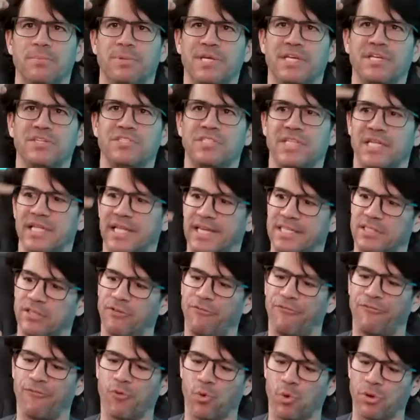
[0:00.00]
because they like
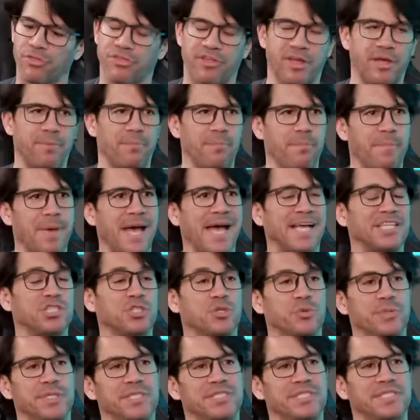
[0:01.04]
the fourth M,
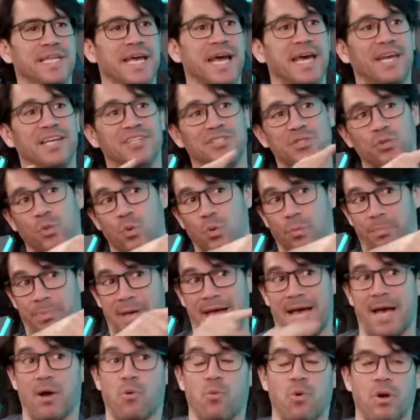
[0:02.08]
mastery, status, or
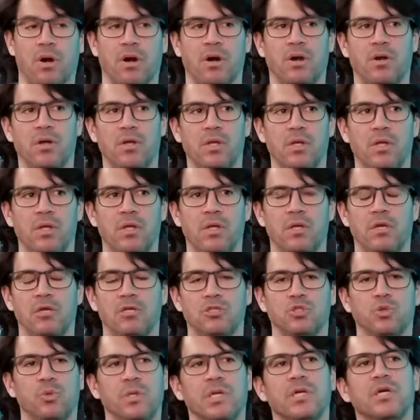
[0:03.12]
power.
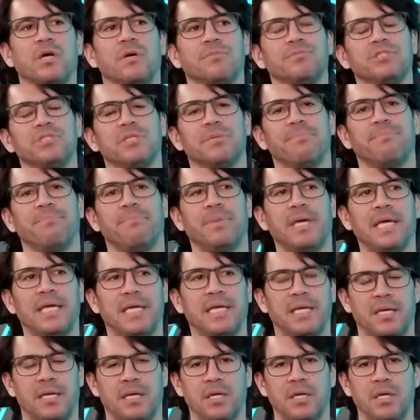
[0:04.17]
So when it comes to
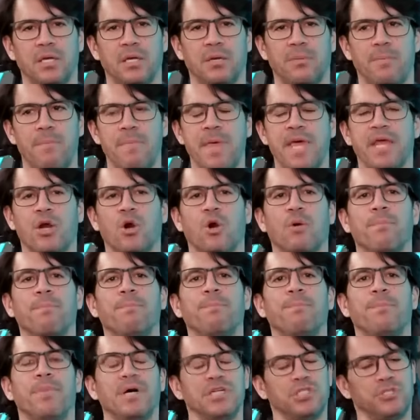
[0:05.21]
men are
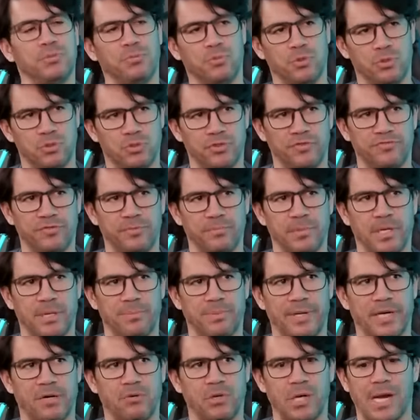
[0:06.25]
much more driven by
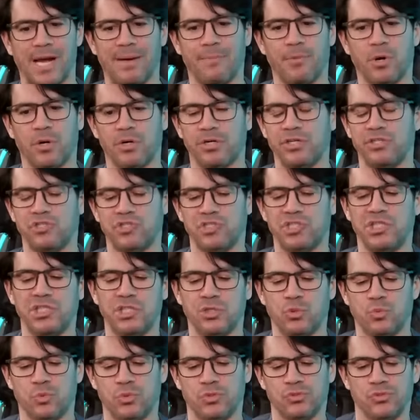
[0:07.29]
power. I'm already seeing
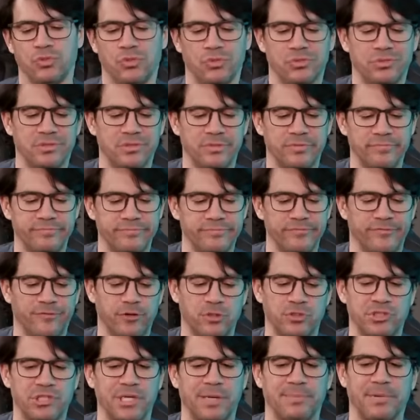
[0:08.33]
the results. The
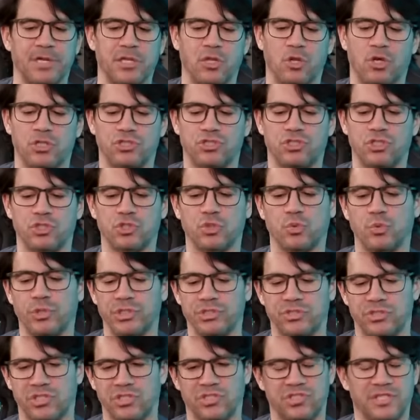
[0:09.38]
first time I launched this
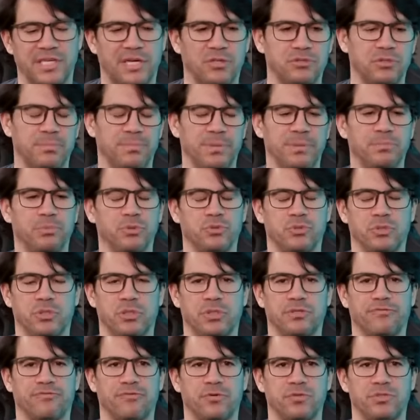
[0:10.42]
quiz, 6,000 people took
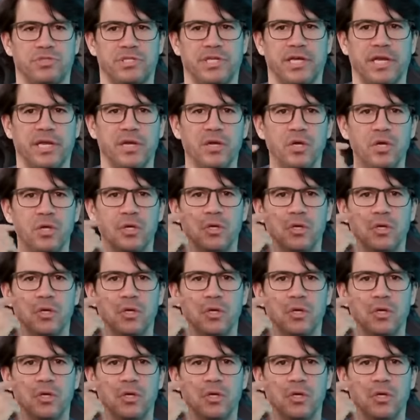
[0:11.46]
it the first day